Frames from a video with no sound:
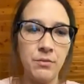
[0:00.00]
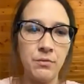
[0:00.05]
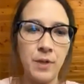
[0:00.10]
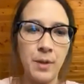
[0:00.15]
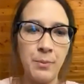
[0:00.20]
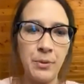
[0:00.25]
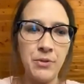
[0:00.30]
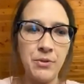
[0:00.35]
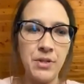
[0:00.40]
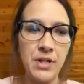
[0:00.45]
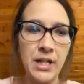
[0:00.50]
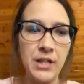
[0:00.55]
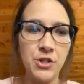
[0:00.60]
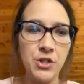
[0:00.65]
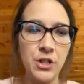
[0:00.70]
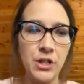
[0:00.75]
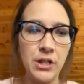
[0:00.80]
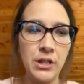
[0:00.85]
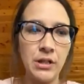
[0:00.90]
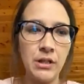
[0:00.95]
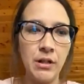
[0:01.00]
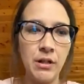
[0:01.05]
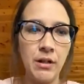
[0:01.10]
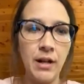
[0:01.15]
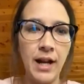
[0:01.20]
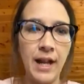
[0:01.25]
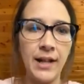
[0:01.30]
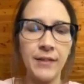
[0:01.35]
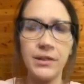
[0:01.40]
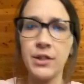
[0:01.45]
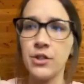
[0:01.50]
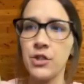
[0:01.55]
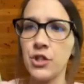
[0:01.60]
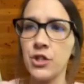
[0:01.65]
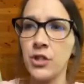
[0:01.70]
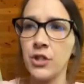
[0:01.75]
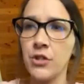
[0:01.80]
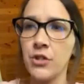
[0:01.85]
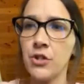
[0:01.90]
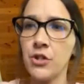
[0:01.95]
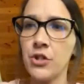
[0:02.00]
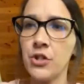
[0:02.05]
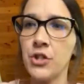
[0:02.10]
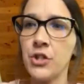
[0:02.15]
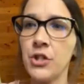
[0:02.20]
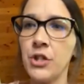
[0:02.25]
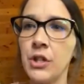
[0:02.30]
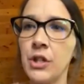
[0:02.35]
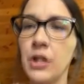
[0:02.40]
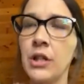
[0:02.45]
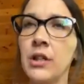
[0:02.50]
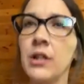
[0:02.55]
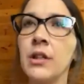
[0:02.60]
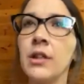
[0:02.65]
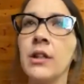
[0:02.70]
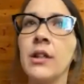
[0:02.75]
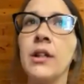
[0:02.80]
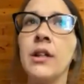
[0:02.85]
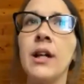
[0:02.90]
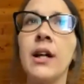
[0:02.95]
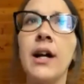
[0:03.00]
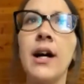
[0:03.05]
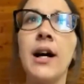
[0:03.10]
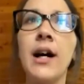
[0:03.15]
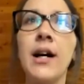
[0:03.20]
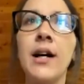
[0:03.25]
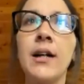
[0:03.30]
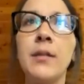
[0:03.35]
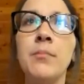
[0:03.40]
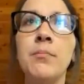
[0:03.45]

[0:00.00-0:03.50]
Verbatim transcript: Another woman contacted us to say problems with Chesser